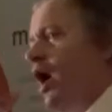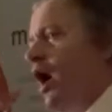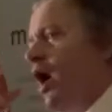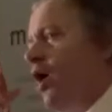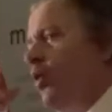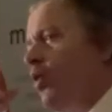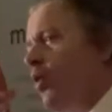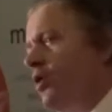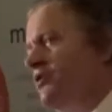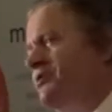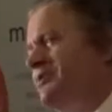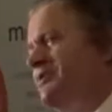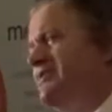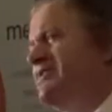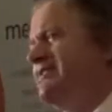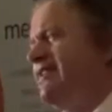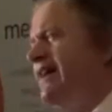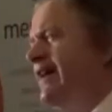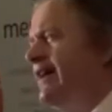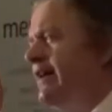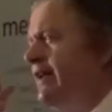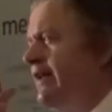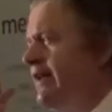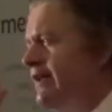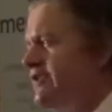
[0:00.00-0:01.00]
I want to say
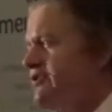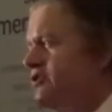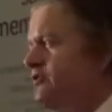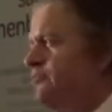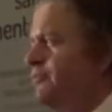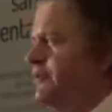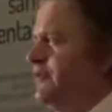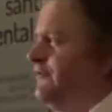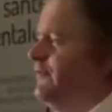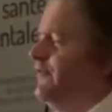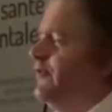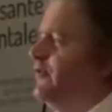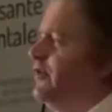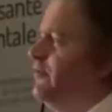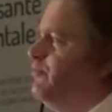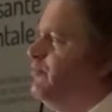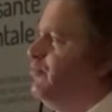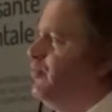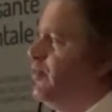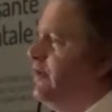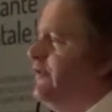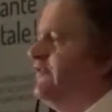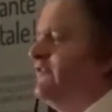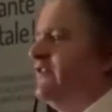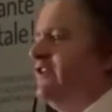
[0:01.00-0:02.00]
a little bit very
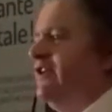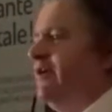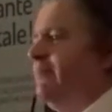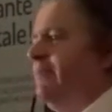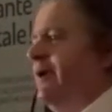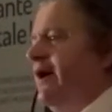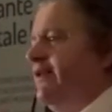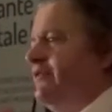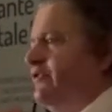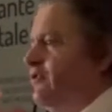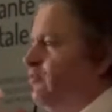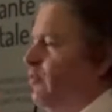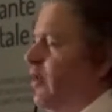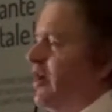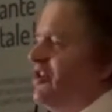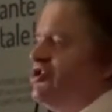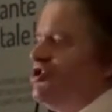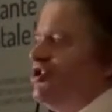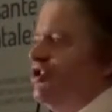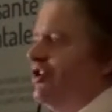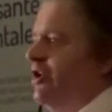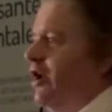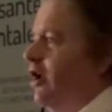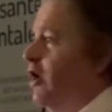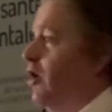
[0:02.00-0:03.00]
briefly about the
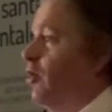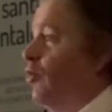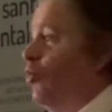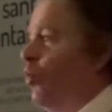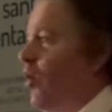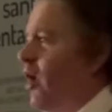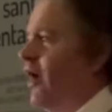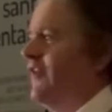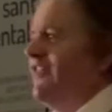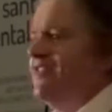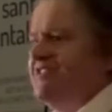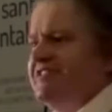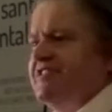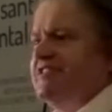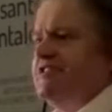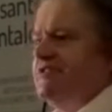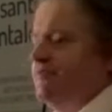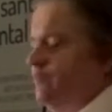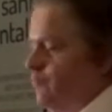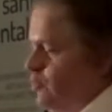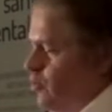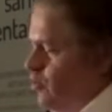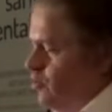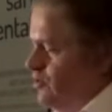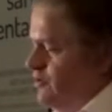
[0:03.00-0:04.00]
rationale, why this is
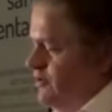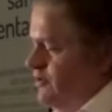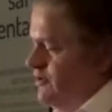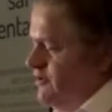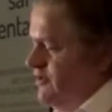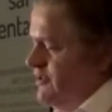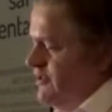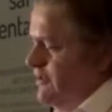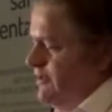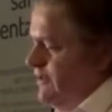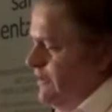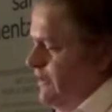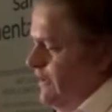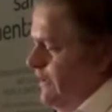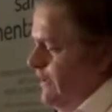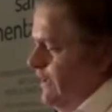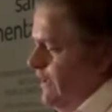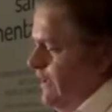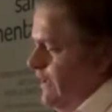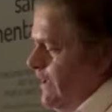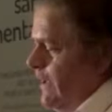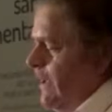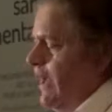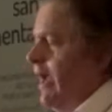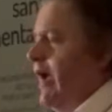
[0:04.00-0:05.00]
important,
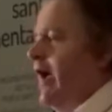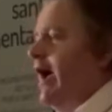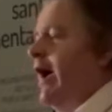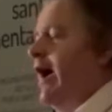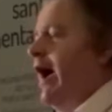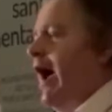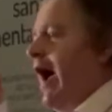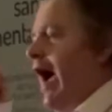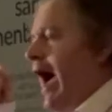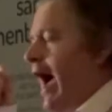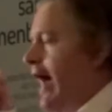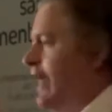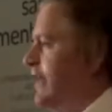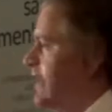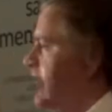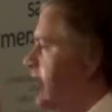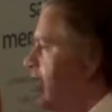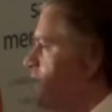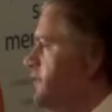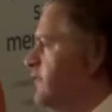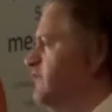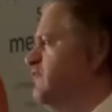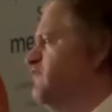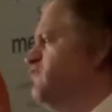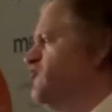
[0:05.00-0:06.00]
and
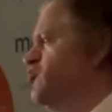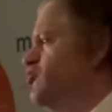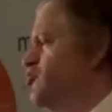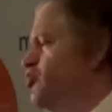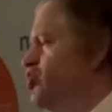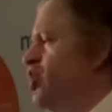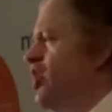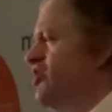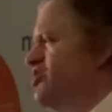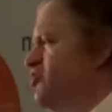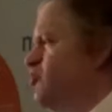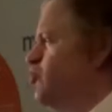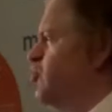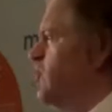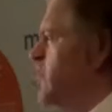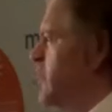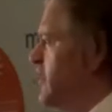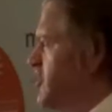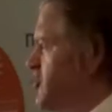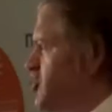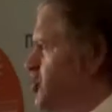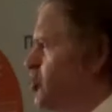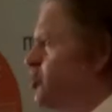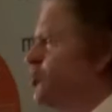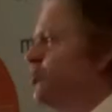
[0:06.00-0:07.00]
give just really
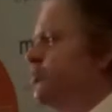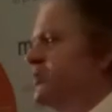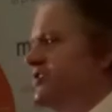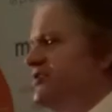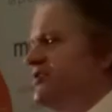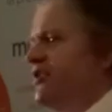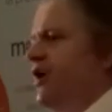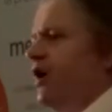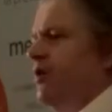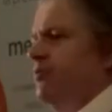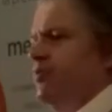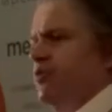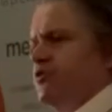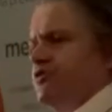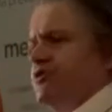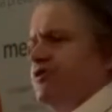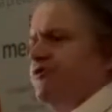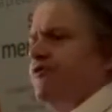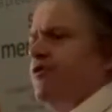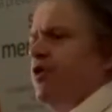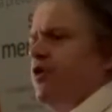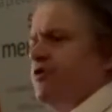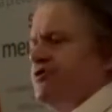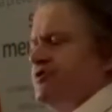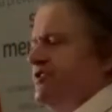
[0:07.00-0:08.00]
two examples of
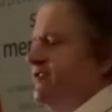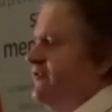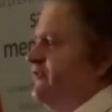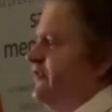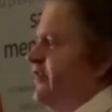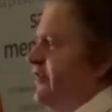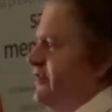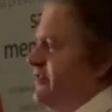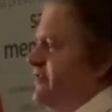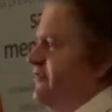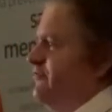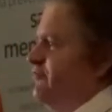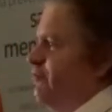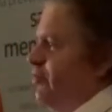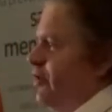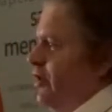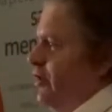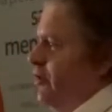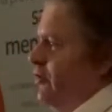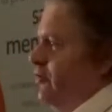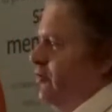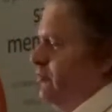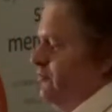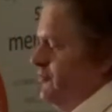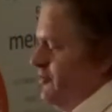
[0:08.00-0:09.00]
cost-effective
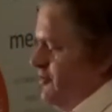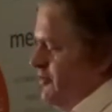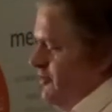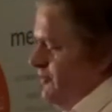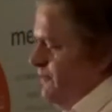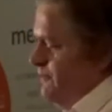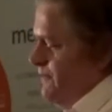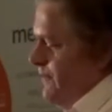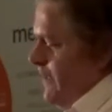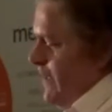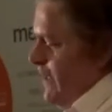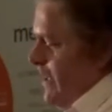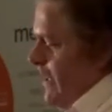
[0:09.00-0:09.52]
programs.